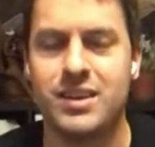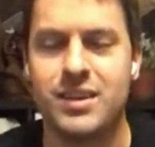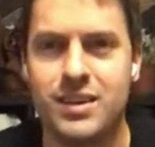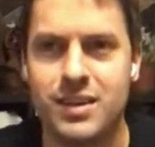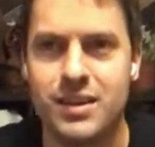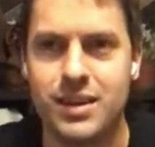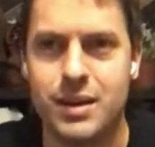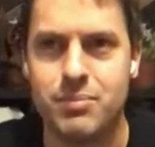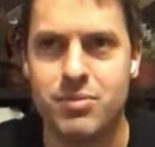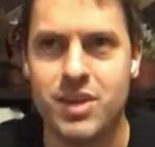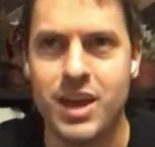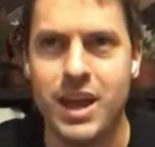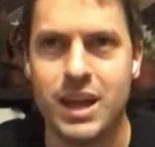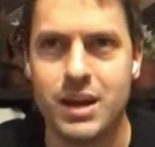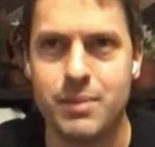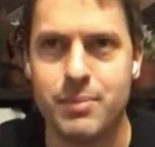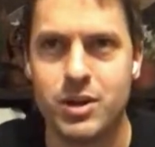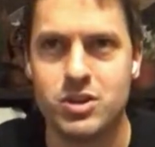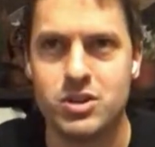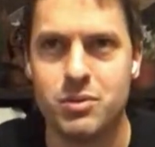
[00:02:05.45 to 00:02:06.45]
Like
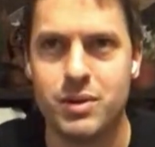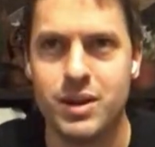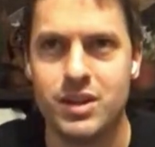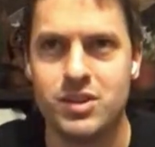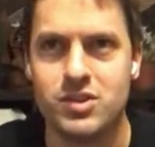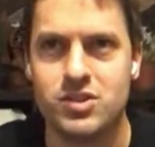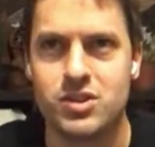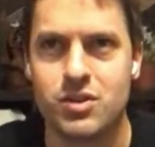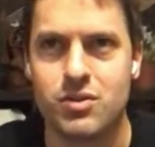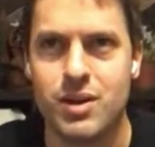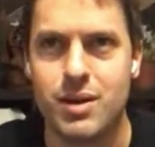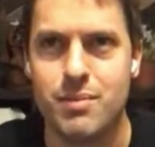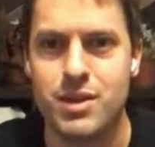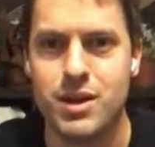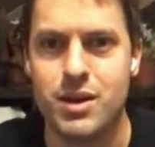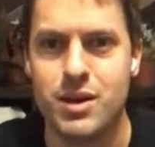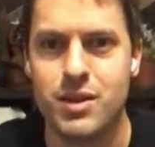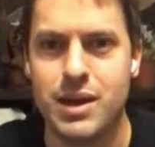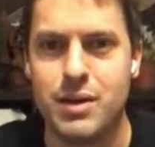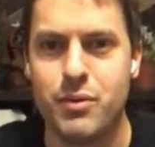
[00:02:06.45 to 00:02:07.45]
I'm thinking about doing
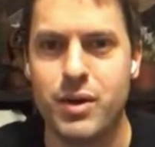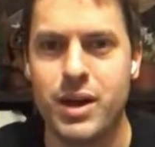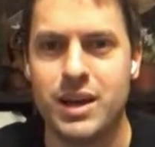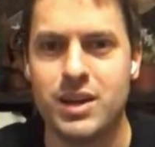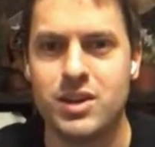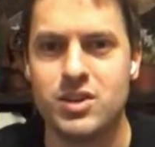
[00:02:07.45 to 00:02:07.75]
Instagram though.